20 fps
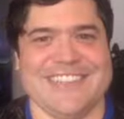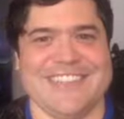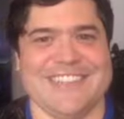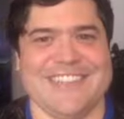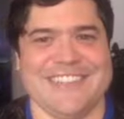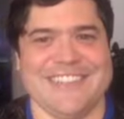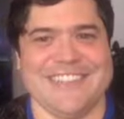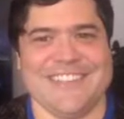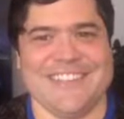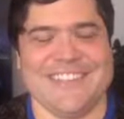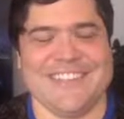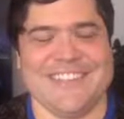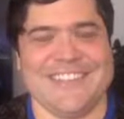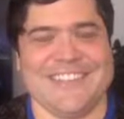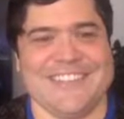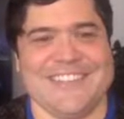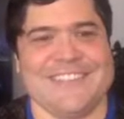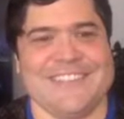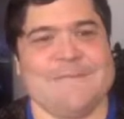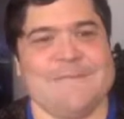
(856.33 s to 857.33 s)

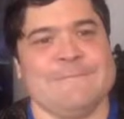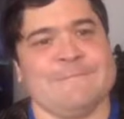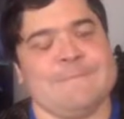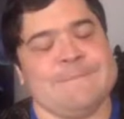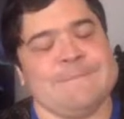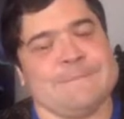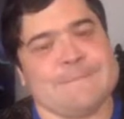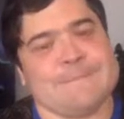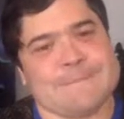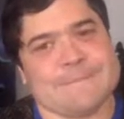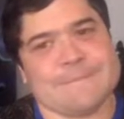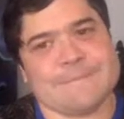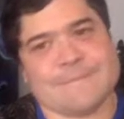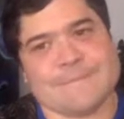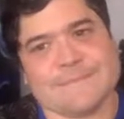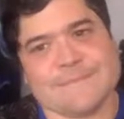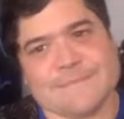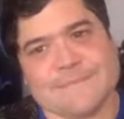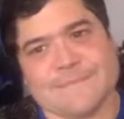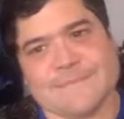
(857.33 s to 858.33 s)

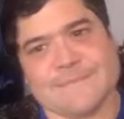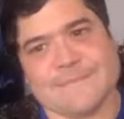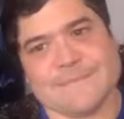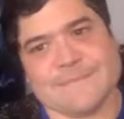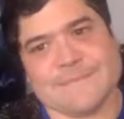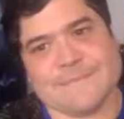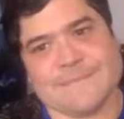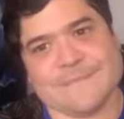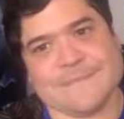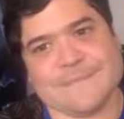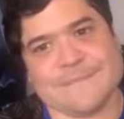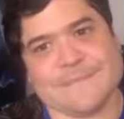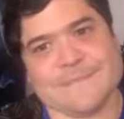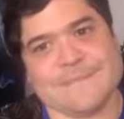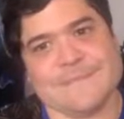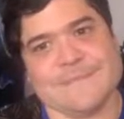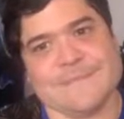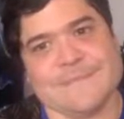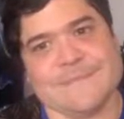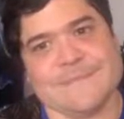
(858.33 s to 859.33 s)

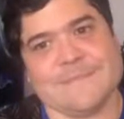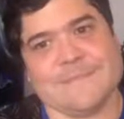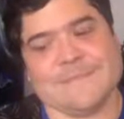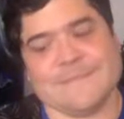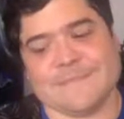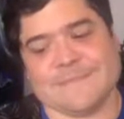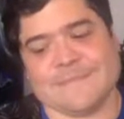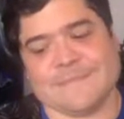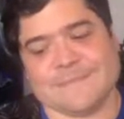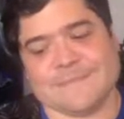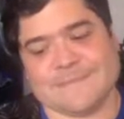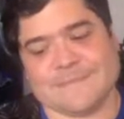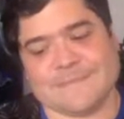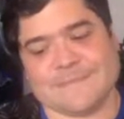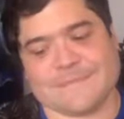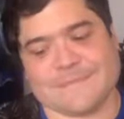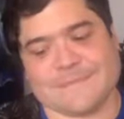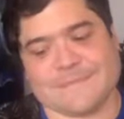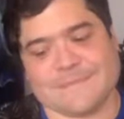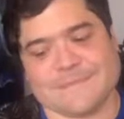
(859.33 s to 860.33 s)

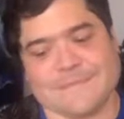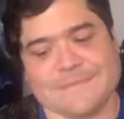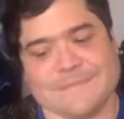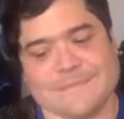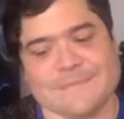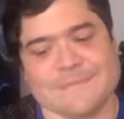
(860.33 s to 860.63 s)
(silent)